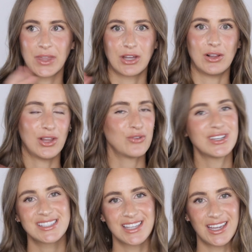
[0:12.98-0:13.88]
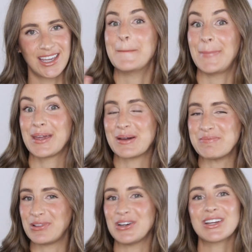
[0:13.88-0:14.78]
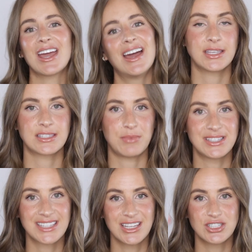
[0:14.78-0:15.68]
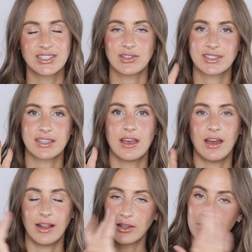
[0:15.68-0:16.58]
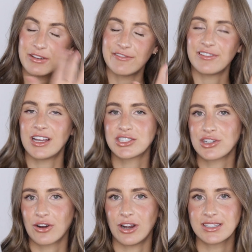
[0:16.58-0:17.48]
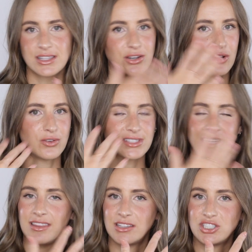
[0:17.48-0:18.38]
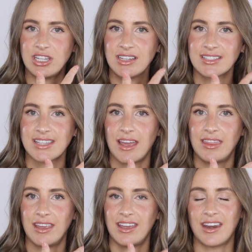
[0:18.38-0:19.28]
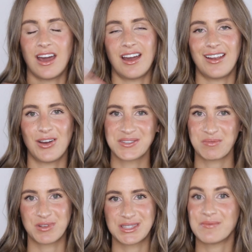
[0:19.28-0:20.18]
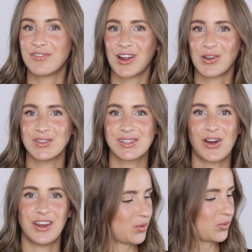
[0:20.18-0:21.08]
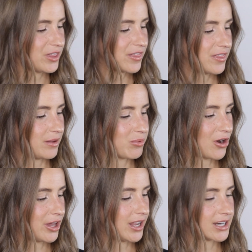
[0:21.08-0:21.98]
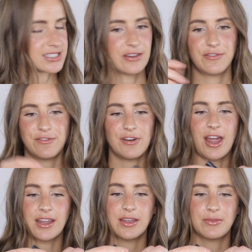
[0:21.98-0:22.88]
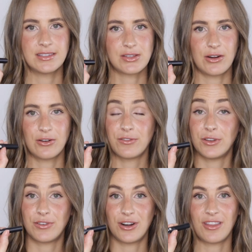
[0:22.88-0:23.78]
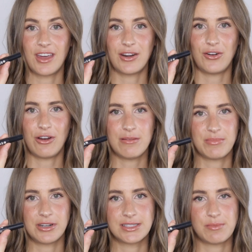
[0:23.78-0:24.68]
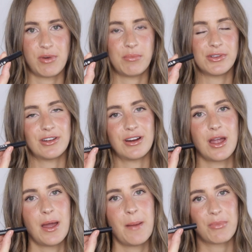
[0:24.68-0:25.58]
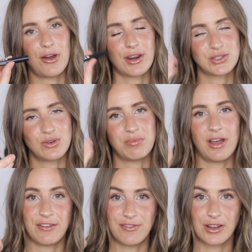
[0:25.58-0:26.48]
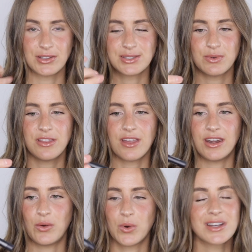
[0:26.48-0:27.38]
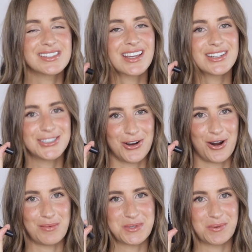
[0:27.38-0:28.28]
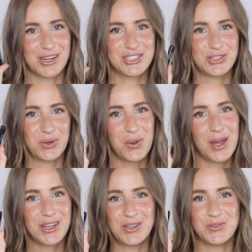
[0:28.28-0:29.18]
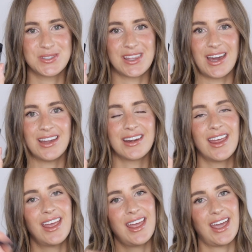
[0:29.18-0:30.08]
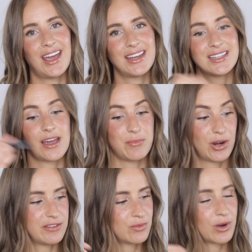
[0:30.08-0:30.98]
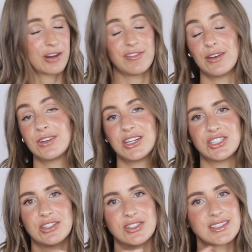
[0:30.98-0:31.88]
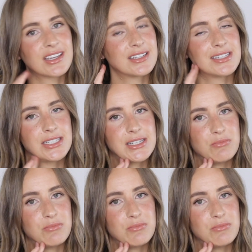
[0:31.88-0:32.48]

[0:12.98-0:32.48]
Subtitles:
glowy skin makeup look. So my skin just looks a little bit flushed across the nose and in the cheeks. And then I also put some freckles on with the product Freck. So I don't know if you've heard of that or not, but it's a popular product to apply freckles with, and it works like a charm. So I'm going to show you how to use that. And yeah, I'm not even wearing foundation, just like a tinted